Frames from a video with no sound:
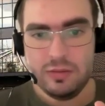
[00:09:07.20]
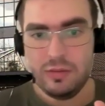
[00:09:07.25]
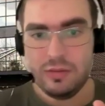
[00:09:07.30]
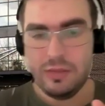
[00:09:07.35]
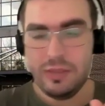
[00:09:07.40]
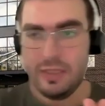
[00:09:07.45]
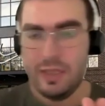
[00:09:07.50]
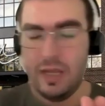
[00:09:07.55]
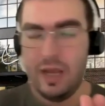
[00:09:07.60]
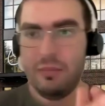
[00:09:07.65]

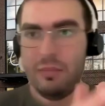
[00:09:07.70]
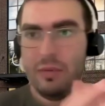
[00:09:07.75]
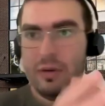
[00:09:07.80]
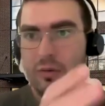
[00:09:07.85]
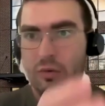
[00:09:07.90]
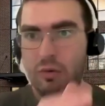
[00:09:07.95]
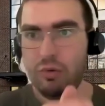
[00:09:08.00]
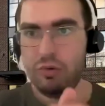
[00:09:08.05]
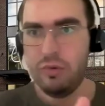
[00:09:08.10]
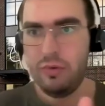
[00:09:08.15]
some
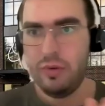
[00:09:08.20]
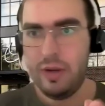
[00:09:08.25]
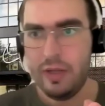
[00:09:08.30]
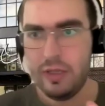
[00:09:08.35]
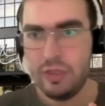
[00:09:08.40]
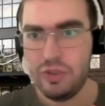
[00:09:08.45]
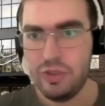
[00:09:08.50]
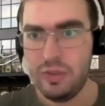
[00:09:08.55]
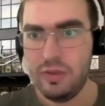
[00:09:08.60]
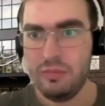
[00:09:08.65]

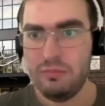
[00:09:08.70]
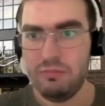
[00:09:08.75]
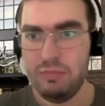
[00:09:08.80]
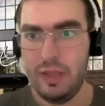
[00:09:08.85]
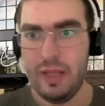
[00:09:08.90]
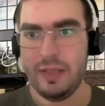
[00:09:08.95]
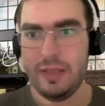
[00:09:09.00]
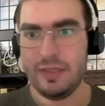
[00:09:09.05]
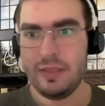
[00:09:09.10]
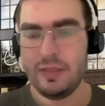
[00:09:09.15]
autocorrection,
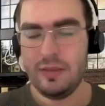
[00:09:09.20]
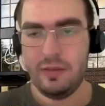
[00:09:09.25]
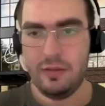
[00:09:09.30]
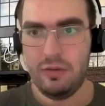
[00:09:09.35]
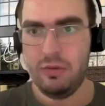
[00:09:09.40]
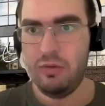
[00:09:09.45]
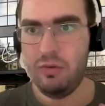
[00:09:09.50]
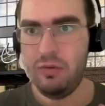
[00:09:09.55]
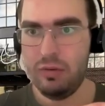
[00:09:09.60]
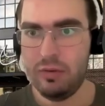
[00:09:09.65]
plus
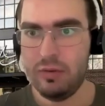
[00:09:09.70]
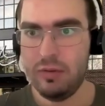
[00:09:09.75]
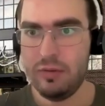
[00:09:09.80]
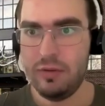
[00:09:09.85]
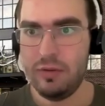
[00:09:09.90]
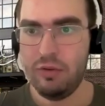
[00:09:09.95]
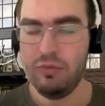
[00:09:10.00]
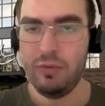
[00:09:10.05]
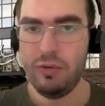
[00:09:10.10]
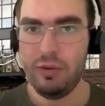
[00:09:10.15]

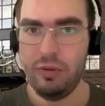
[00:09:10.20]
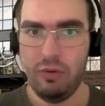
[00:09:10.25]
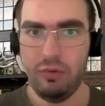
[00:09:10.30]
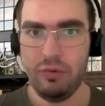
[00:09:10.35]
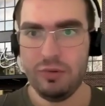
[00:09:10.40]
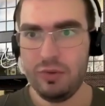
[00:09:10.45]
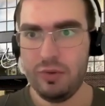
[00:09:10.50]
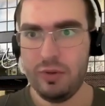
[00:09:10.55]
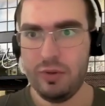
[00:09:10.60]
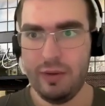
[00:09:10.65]
you will
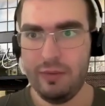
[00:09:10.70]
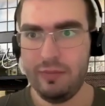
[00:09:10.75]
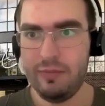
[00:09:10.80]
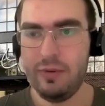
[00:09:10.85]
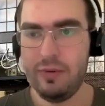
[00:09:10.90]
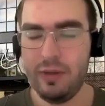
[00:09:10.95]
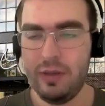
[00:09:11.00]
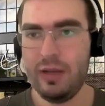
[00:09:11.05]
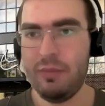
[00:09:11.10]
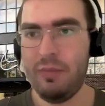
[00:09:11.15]
also have
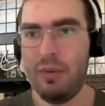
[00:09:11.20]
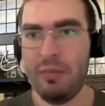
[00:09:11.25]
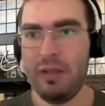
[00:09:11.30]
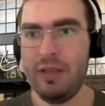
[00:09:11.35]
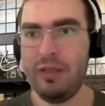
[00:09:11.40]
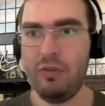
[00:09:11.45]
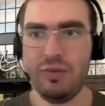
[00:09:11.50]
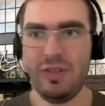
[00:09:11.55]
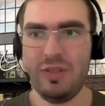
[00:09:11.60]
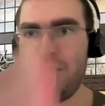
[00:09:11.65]

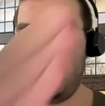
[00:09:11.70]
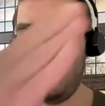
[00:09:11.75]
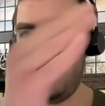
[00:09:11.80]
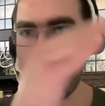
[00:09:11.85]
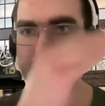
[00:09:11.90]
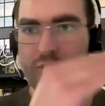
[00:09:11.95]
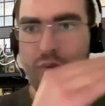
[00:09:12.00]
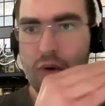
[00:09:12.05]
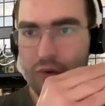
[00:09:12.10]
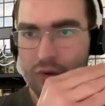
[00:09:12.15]
capability to simply
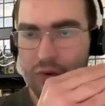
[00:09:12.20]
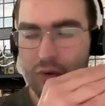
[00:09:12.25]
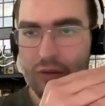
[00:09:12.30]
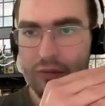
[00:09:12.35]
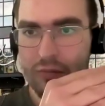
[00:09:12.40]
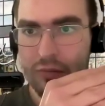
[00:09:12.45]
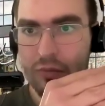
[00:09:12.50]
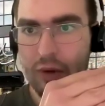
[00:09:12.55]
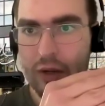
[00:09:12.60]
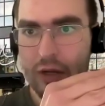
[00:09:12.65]
import your
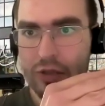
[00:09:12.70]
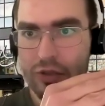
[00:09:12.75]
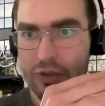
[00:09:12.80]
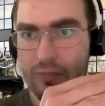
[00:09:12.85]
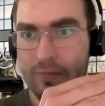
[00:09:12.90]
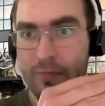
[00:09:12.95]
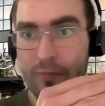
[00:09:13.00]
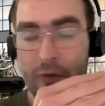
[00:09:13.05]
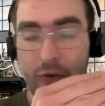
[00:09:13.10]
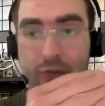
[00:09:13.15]
configuration.
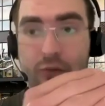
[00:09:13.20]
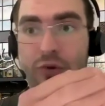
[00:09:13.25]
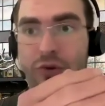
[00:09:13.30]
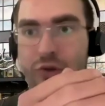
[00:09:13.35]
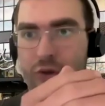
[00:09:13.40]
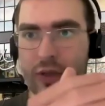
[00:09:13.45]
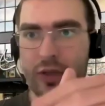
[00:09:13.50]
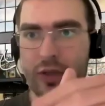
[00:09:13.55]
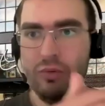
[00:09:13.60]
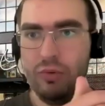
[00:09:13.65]
Of course,
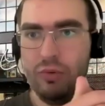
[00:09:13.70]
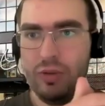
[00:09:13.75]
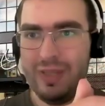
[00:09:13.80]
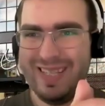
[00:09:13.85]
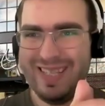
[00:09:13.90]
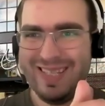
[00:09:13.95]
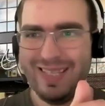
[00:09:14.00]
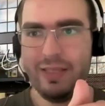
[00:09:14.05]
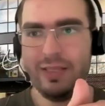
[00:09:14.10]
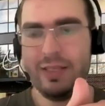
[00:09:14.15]
you can do it
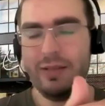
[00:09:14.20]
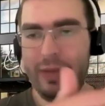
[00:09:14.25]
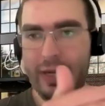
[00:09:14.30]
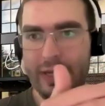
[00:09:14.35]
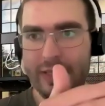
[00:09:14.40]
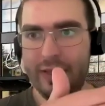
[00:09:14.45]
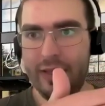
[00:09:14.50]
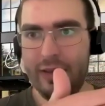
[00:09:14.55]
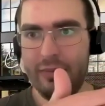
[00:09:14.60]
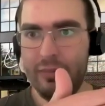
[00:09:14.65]
the very
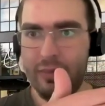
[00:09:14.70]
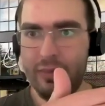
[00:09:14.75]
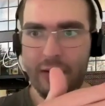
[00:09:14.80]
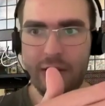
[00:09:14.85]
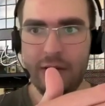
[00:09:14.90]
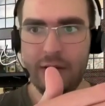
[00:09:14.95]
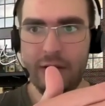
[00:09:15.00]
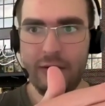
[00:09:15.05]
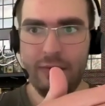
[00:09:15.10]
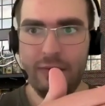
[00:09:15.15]
same
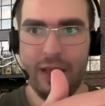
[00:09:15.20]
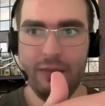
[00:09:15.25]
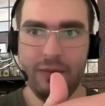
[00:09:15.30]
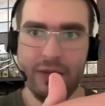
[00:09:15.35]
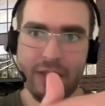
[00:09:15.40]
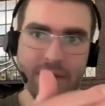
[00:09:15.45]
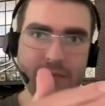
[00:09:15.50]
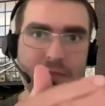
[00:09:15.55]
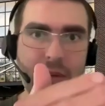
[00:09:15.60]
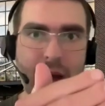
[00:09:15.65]
way
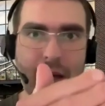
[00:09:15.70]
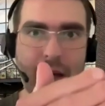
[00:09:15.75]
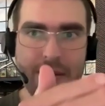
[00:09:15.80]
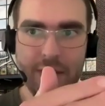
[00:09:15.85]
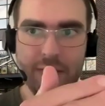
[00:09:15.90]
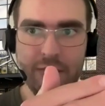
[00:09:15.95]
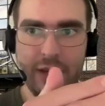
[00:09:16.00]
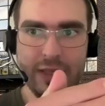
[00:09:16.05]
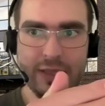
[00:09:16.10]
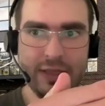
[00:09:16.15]
with
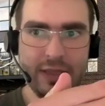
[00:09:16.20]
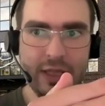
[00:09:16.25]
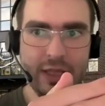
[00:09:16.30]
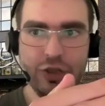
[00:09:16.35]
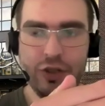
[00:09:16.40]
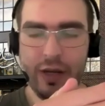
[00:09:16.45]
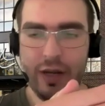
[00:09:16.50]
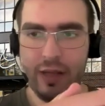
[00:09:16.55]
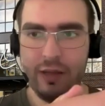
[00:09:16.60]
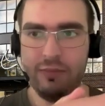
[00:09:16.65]
Python-based
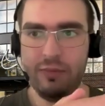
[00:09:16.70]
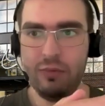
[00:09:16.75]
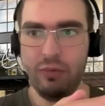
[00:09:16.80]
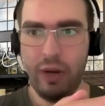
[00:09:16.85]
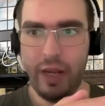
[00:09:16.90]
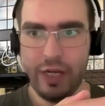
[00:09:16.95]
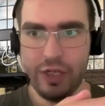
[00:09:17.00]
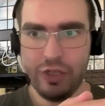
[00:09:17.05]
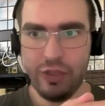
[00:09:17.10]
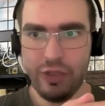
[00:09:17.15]
dictionary
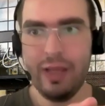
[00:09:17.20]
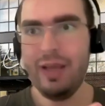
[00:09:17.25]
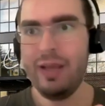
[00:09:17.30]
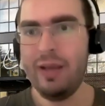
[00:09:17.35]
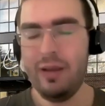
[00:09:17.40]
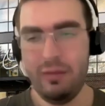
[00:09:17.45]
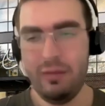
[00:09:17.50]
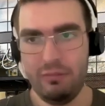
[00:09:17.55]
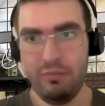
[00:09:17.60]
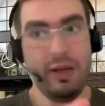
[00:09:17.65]
configuration,
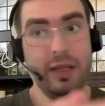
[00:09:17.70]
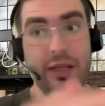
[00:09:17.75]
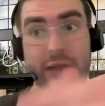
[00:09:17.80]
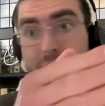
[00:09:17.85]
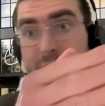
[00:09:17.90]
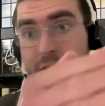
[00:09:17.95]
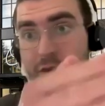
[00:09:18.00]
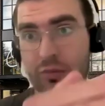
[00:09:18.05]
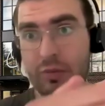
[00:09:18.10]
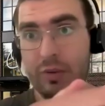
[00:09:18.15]
but
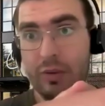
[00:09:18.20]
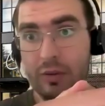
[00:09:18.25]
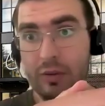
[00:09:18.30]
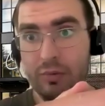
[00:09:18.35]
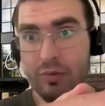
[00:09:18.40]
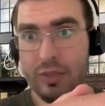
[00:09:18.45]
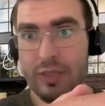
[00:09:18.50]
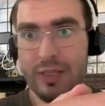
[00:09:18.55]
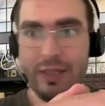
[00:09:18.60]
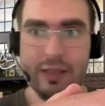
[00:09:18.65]
you will
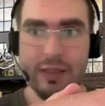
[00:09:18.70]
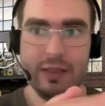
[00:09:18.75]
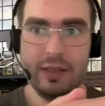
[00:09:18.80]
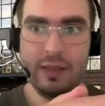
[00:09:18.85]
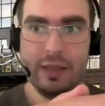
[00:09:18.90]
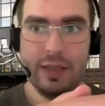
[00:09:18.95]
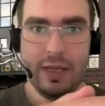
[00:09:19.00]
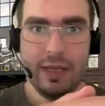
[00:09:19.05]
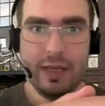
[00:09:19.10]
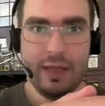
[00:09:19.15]
lose
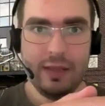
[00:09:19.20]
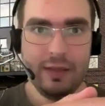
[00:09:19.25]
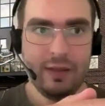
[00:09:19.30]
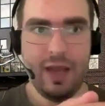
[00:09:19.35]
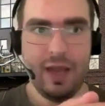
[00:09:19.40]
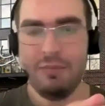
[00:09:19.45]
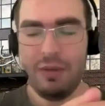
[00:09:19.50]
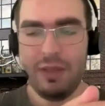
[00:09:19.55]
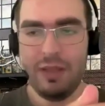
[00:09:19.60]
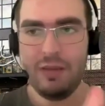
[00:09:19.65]

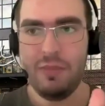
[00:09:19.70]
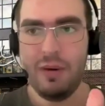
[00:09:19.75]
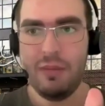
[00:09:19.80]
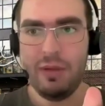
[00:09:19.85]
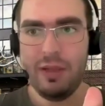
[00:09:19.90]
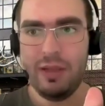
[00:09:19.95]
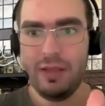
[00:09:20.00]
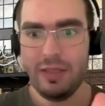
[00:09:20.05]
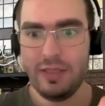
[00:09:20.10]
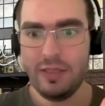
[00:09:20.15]
typing
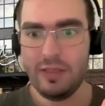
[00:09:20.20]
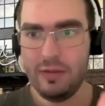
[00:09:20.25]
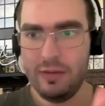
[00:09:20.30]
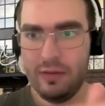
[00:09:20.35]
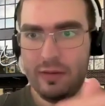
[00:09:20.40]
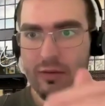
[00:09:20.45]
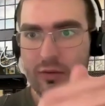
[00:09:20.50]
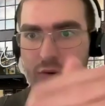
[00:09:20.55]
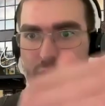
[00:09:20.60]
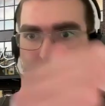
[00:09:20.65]
capabilities
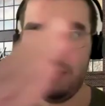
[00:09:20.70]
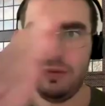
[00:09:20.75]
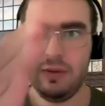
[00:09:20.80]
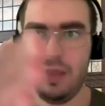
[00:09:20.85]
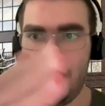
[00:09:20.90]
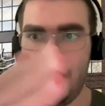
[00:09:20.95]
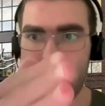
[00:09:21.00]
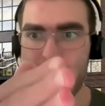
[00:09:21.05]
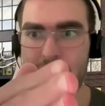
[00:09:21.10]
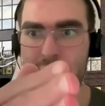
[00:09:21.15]
of
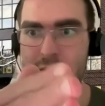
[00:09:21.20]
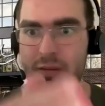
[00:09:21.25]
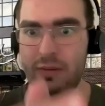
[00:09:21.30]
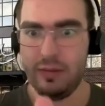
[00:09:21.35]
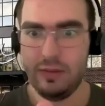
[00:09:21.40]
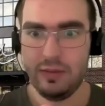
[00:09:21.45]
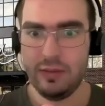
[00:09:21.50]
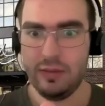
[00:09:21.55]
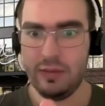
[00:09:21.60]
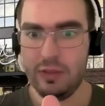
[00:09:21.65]
type
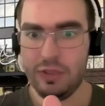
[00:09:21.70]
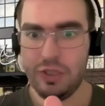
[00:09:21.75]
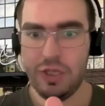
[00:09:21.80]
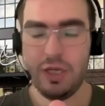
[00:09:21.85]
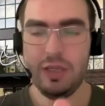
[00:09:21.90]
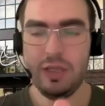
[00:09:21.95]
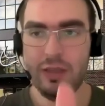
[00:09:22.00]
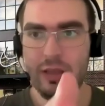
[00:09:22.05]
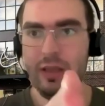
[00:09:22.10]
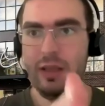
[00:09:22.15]

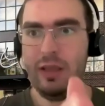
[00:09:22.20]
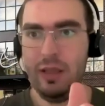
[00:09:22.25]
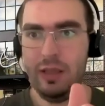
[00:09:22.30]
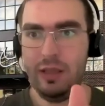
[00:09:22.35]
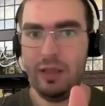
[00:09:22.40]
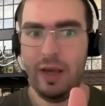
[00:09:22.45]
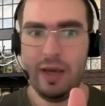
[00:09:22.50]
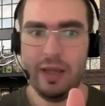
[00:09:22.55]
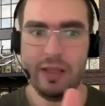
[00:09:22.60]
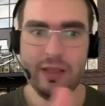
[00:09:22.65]
checking in
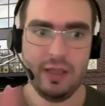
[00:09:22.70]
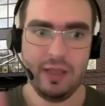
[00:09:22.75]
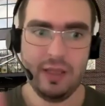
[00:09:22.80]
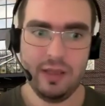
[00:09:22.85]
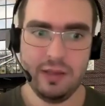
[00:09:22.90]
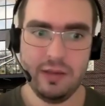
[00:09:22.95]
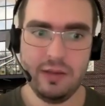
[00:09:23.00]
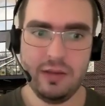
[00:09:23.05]
IDE